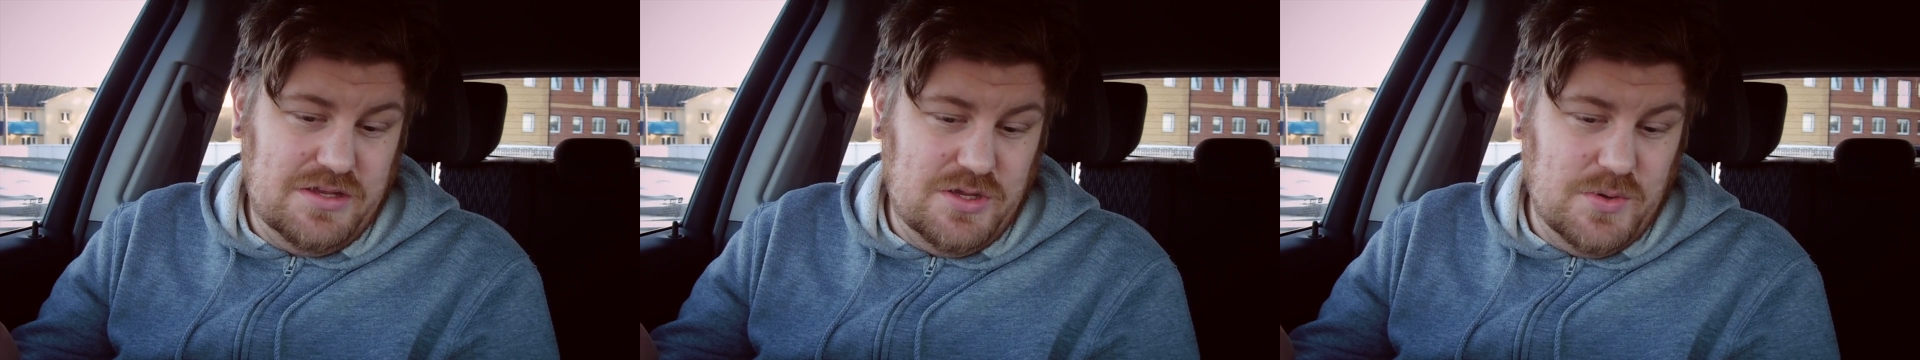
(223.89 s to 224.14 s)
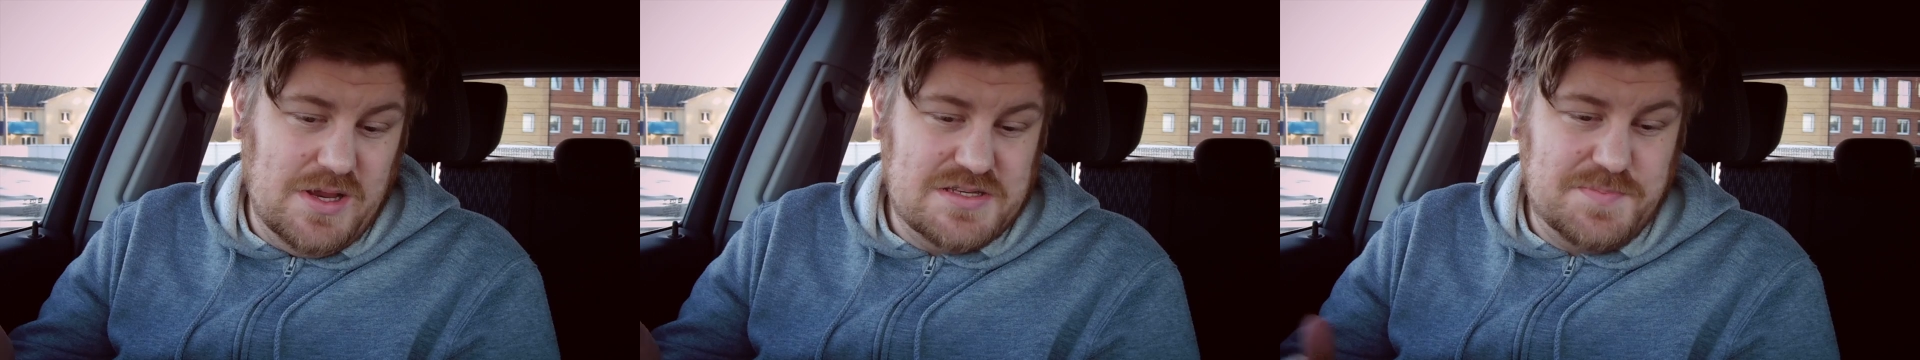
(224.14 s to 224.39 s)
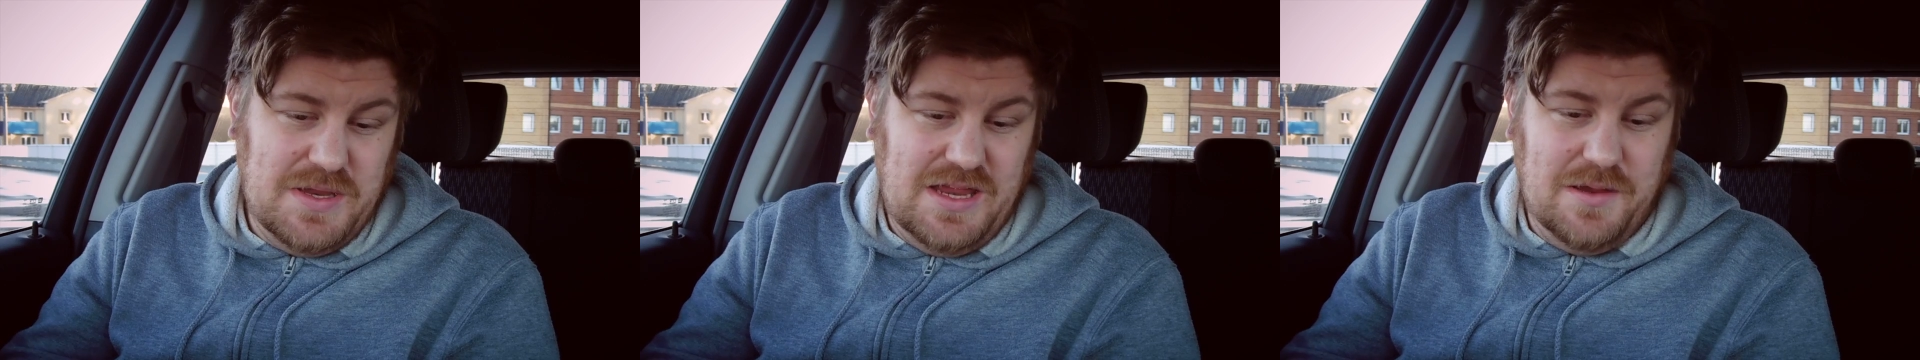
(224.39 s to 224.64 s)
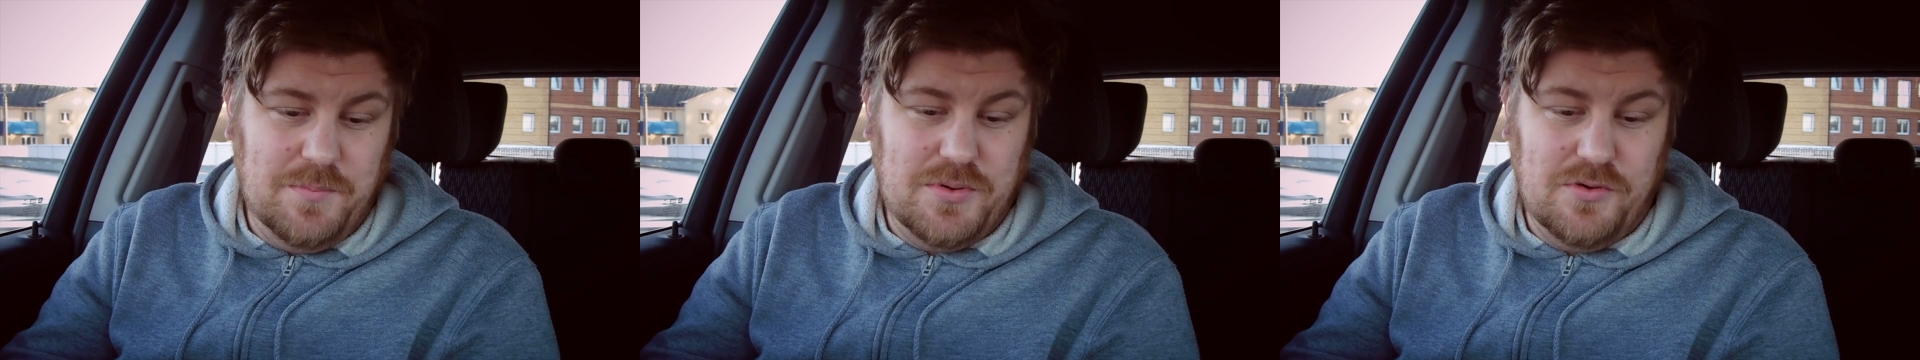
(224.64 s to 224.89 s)

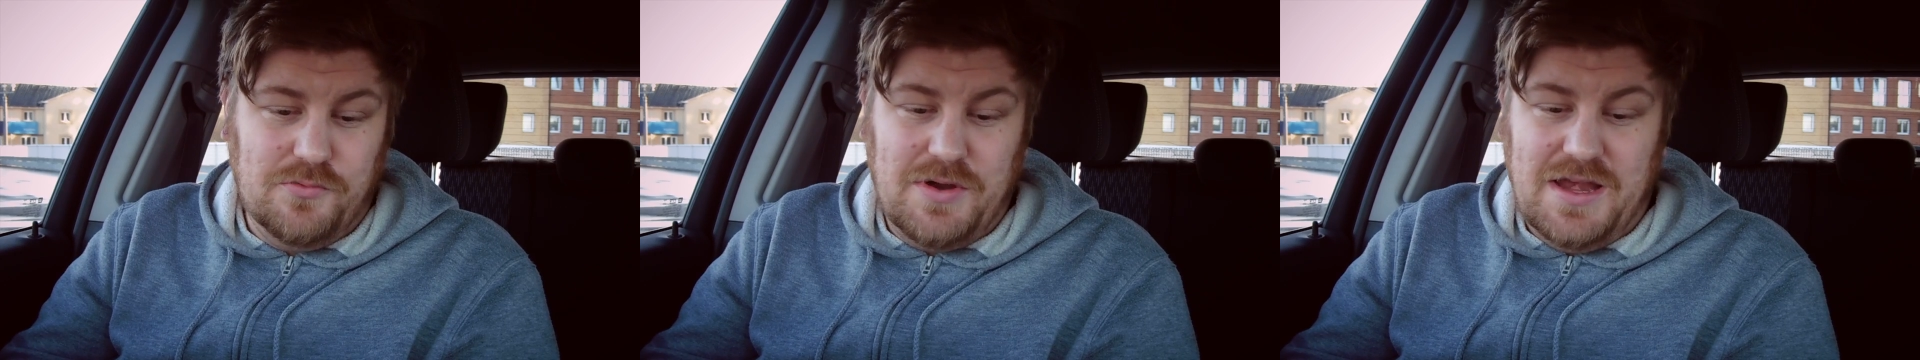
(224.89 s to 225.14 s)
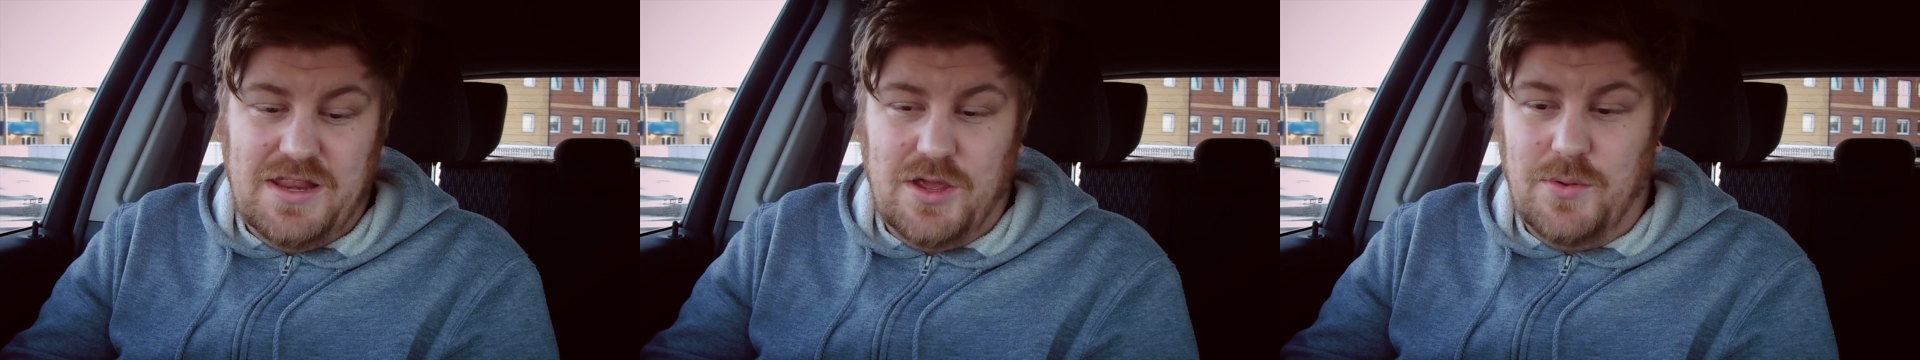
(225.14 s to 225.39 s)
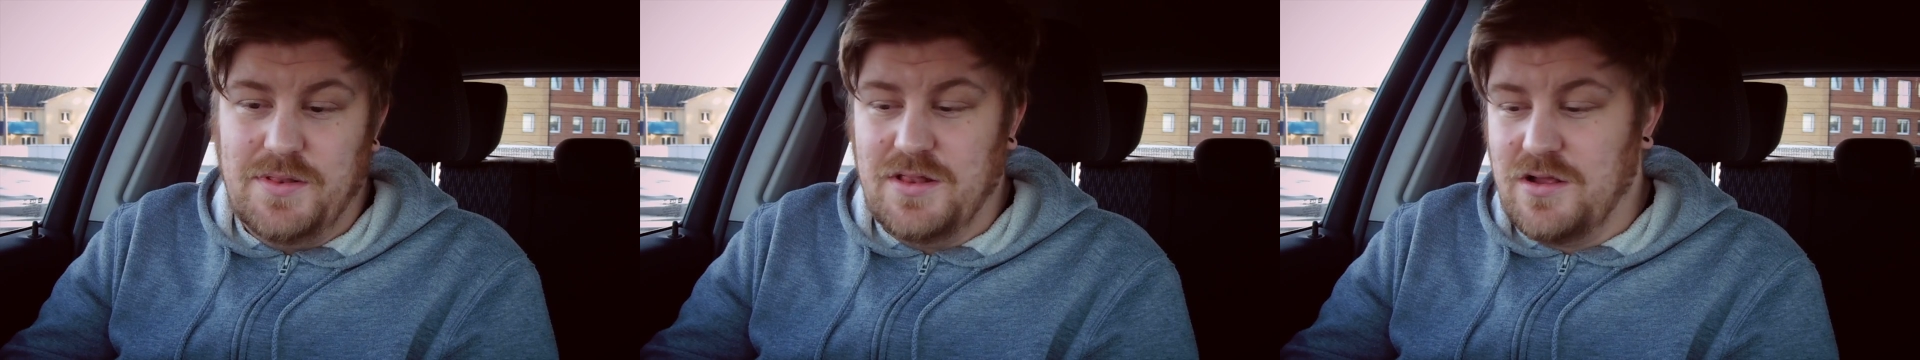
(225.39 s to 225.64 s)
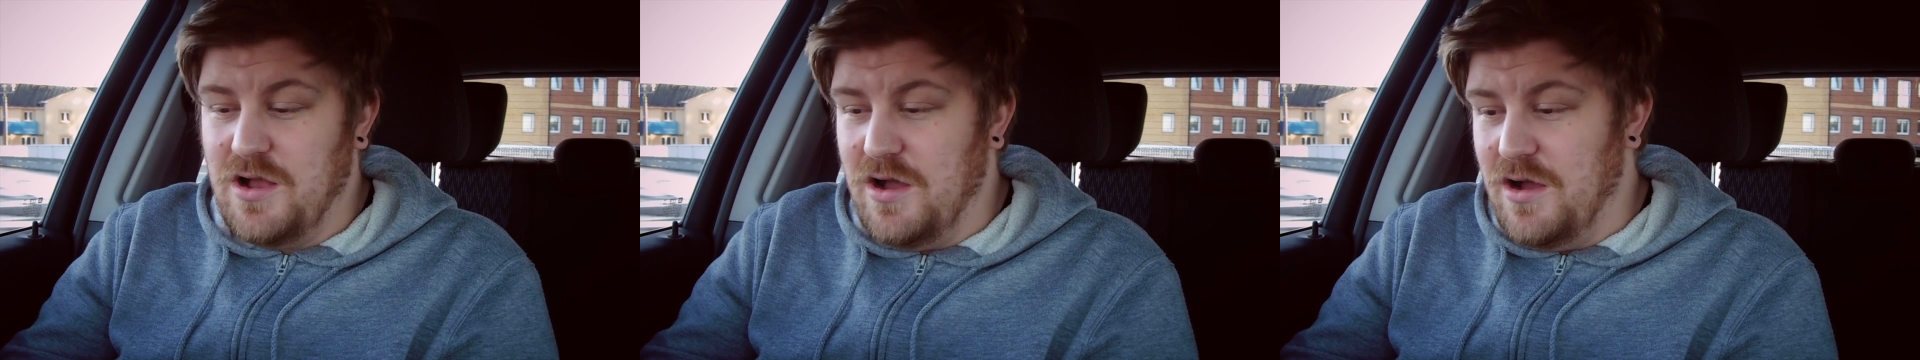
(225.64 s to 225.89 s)
USB input, radio in
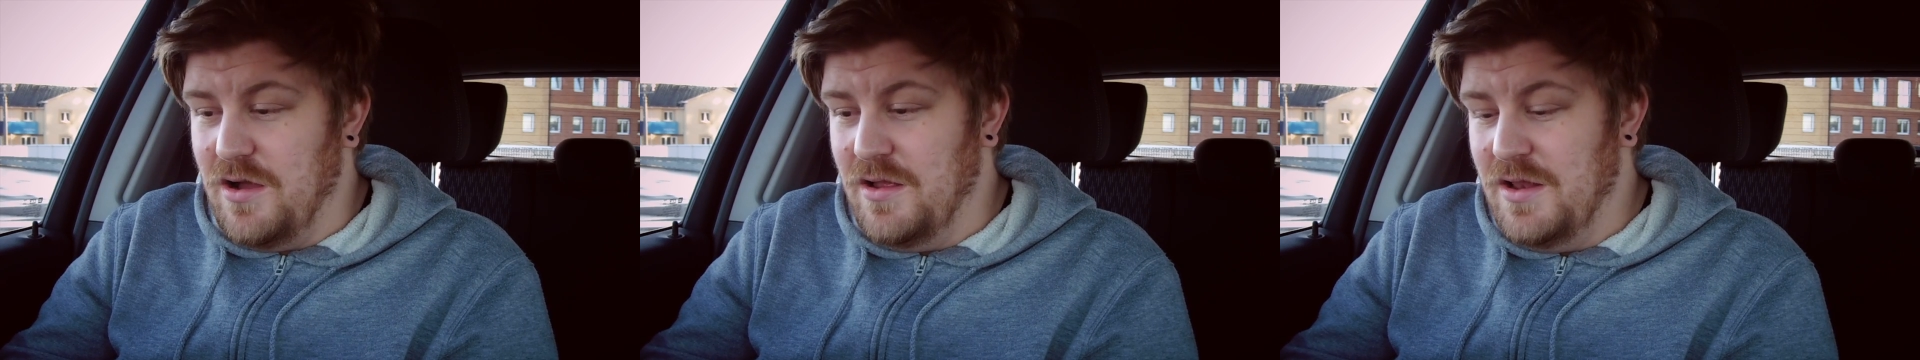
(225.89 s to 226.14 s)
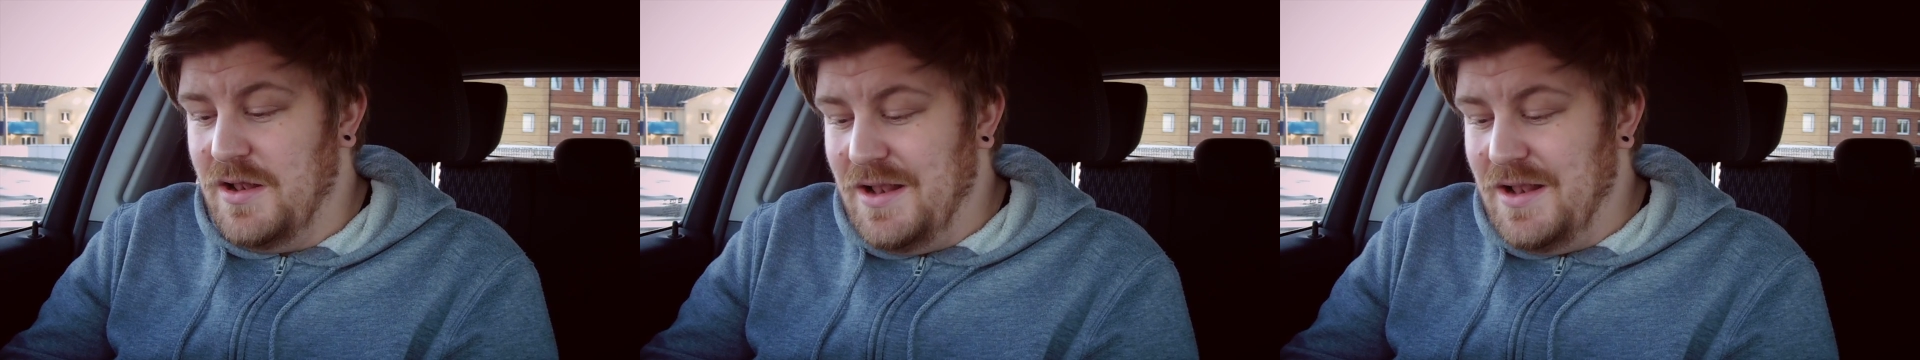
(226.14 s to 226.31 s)
the car.